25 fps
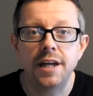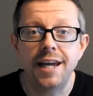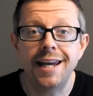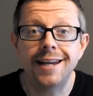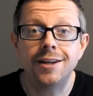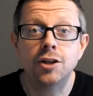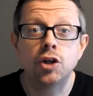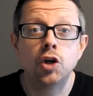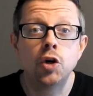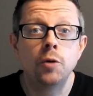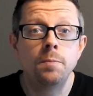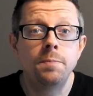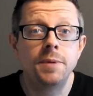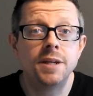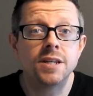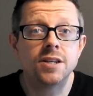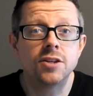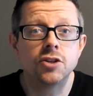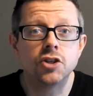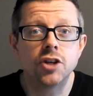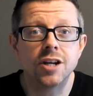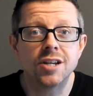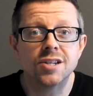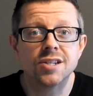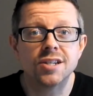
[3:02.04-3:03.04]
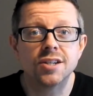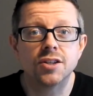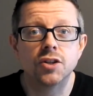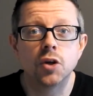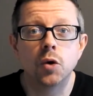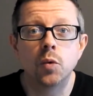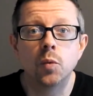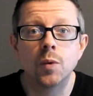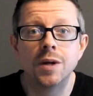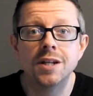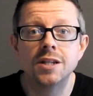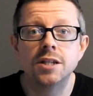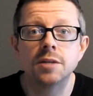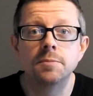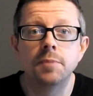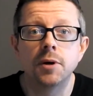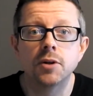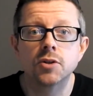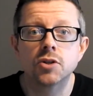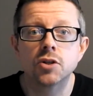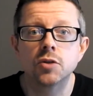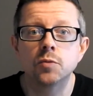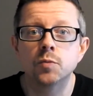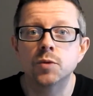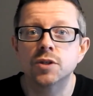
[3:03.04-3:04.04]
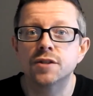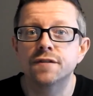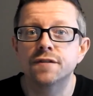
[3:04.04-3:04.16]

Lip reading: It could be suggested that Winterbottom